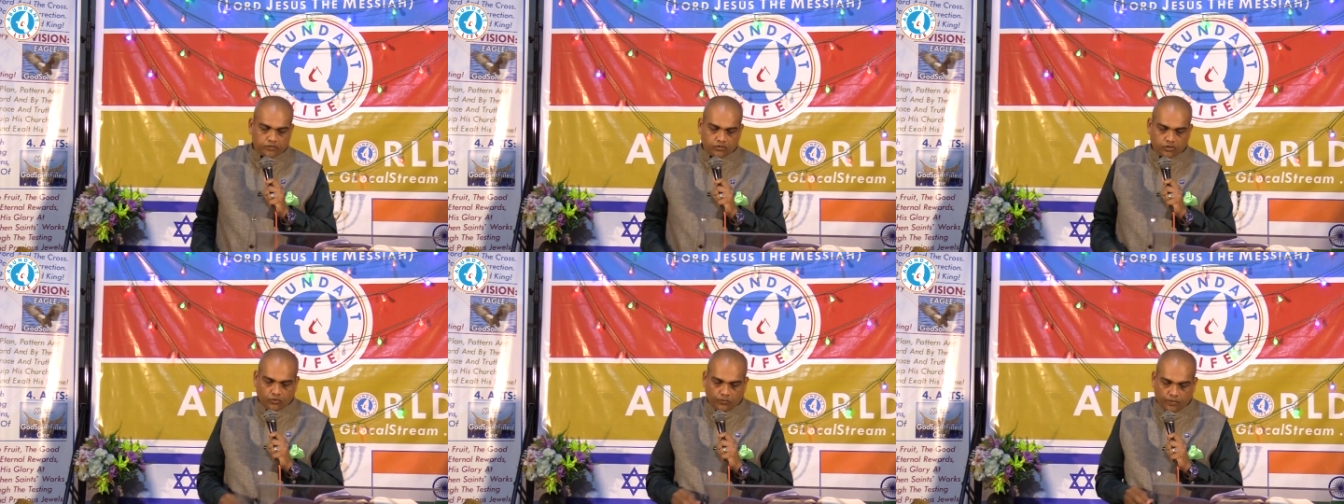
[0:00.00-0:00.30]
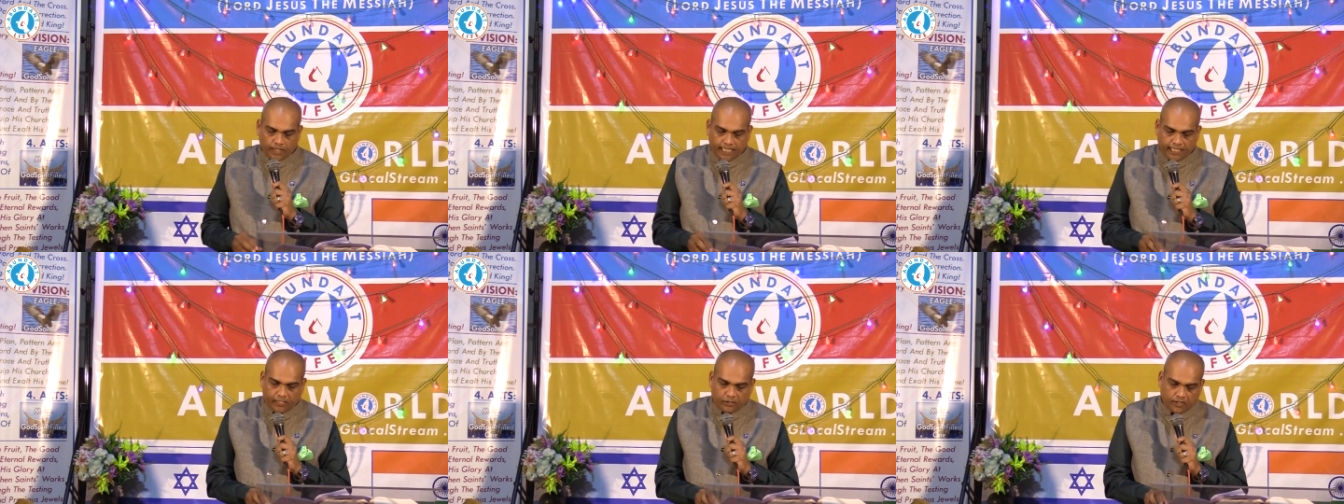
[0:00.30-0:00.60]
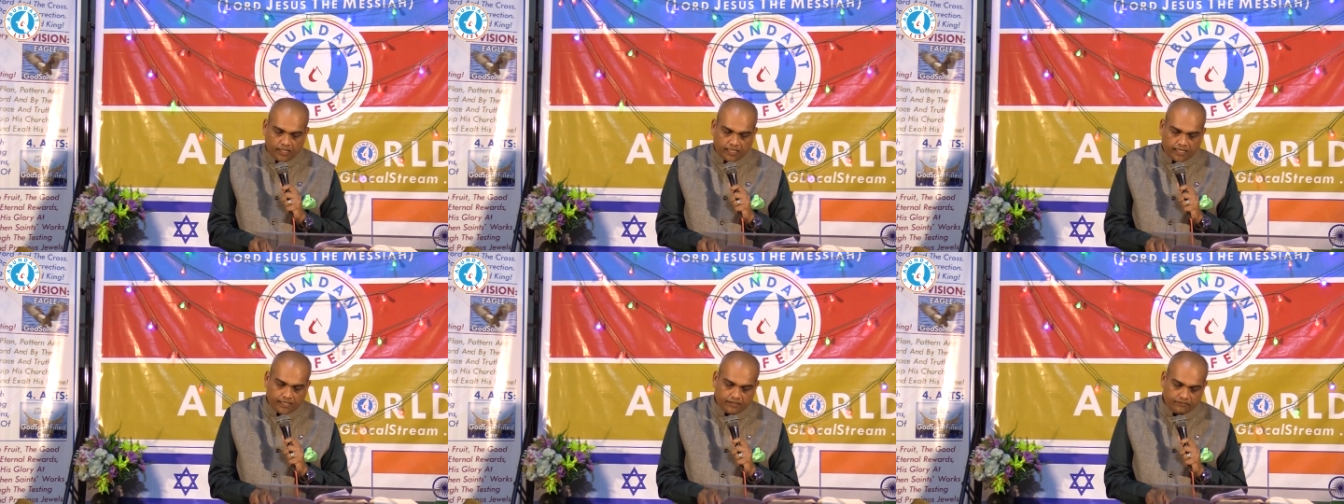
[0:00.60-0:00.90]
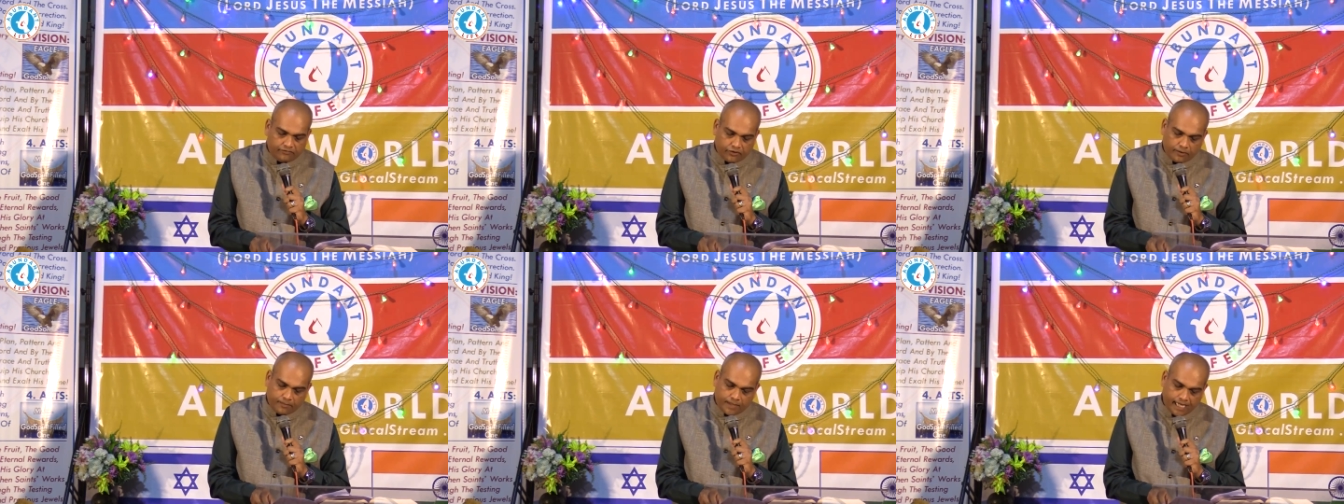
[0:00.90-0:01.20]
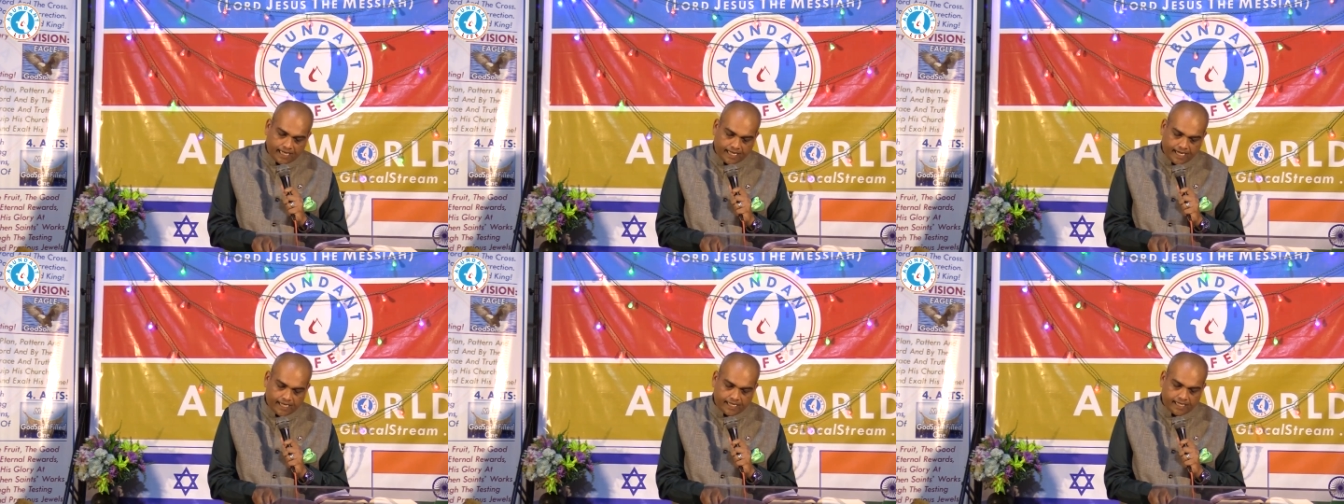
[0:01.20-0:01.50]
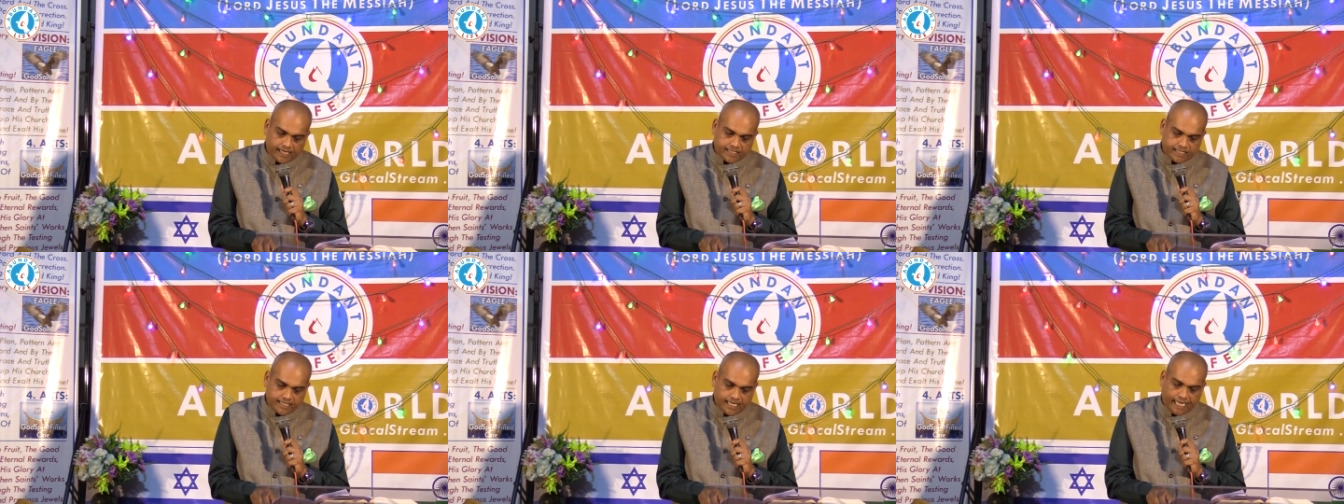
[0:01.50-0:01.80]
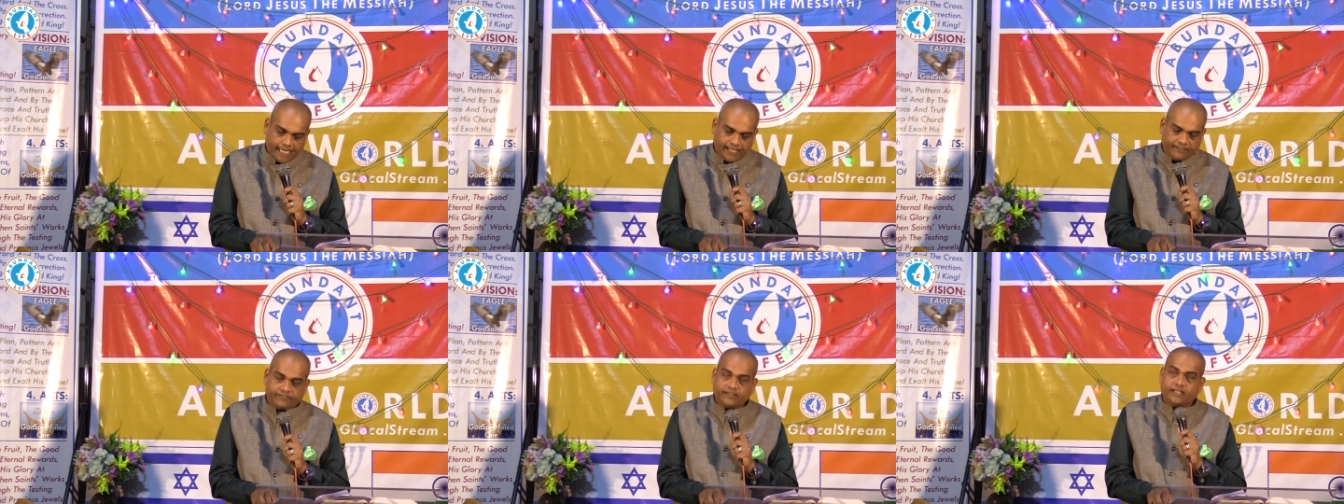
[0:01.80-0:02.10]
so we need to learn from Elkanah's
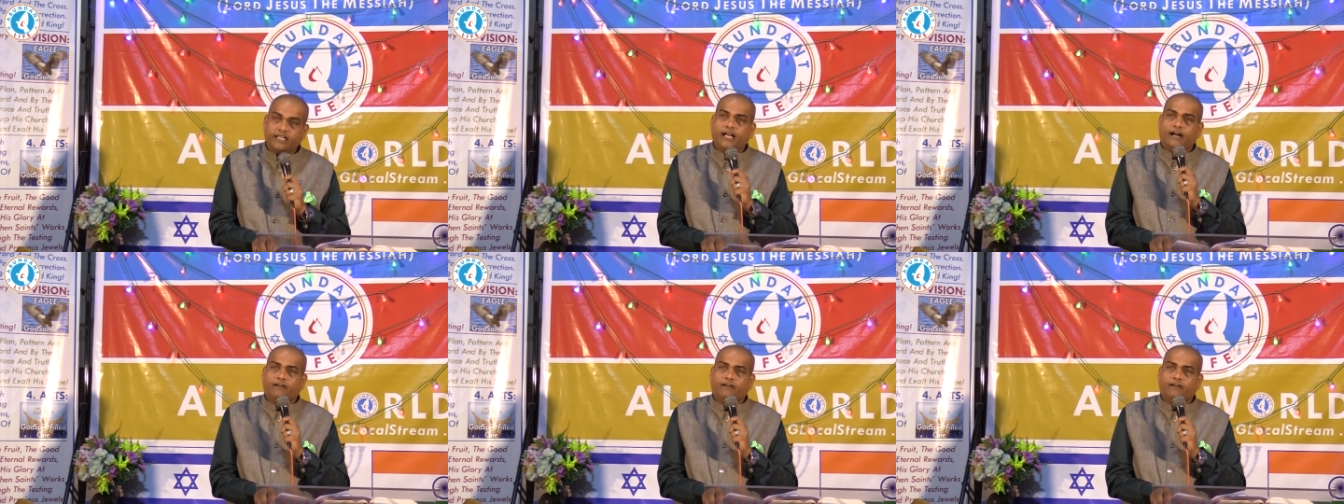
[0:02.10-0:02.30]
life.